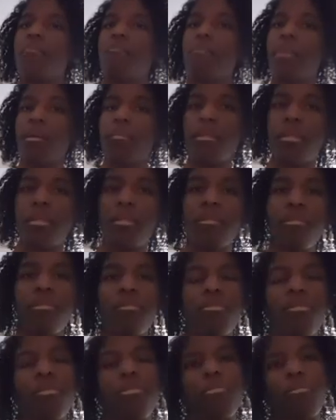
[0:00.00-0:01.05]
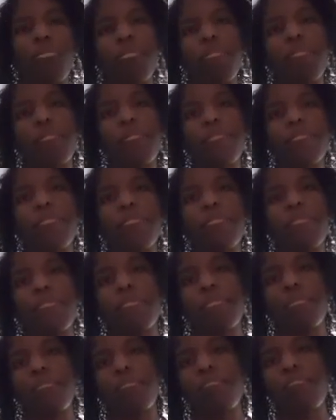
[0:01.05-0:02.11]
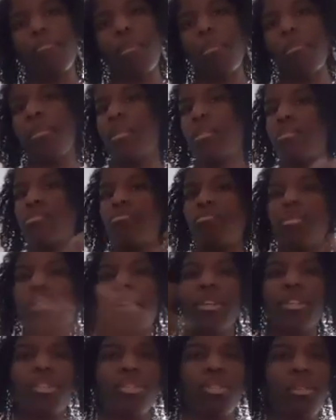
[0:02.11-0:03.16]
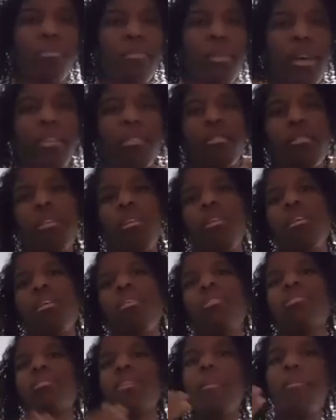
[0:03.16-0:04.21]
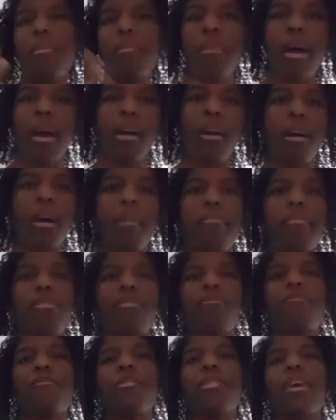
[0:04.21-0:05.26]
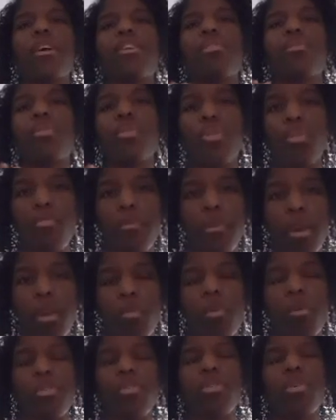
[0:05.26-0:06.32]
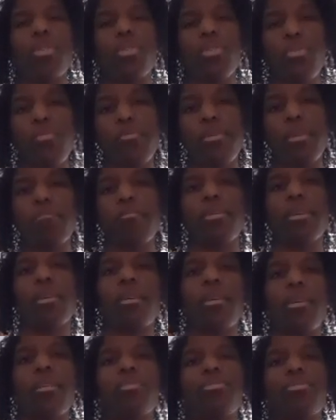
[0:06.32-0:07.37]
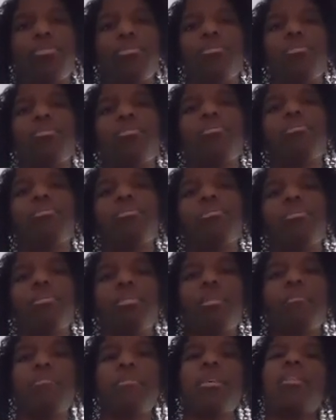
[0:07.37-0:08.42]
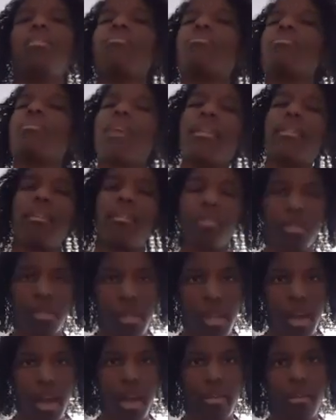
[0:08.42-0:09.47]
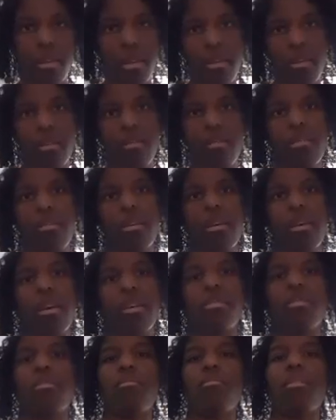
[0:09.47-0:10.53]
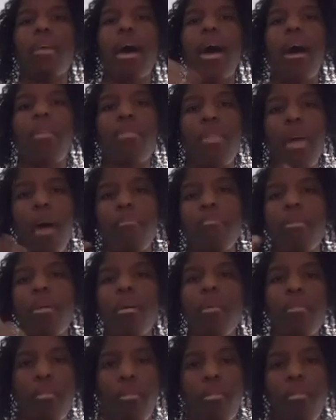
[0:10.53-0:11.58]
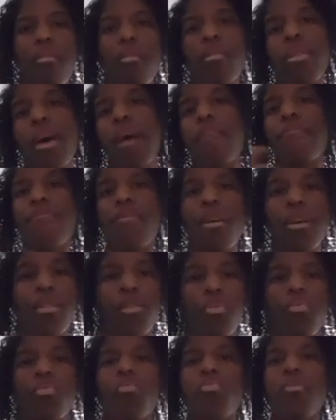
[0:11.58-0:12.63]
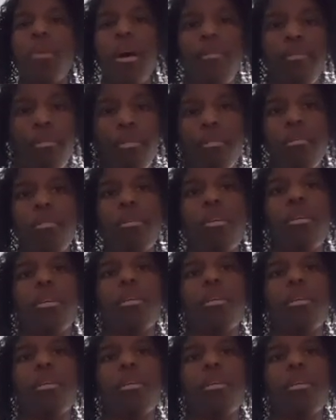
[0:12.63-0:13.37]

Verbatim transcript: Maybe this is you. Maybe there's a relationship that is coming back up and you feel like you're looping. Well, you're looping because there's something you're not understanding. And so now that partner or that friend or whoever,